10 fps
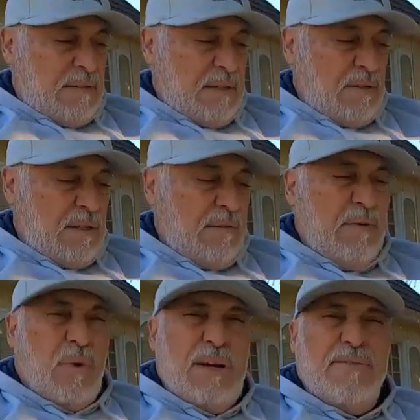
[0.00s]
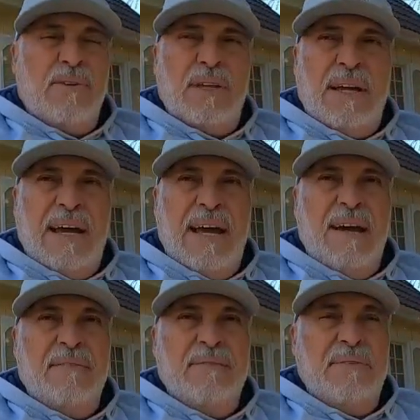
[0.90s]
because every rifle I
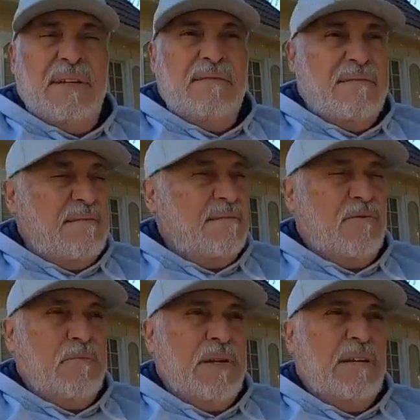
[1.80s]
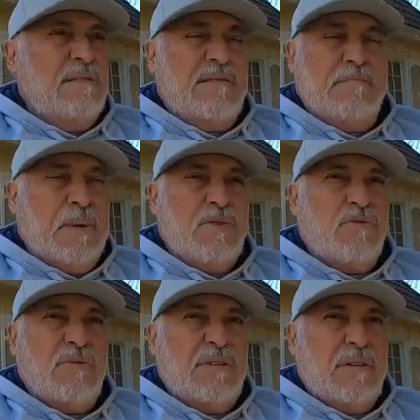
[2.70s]
have, to me it's
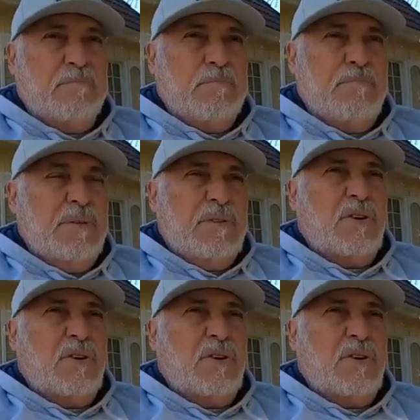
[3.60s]
special. It's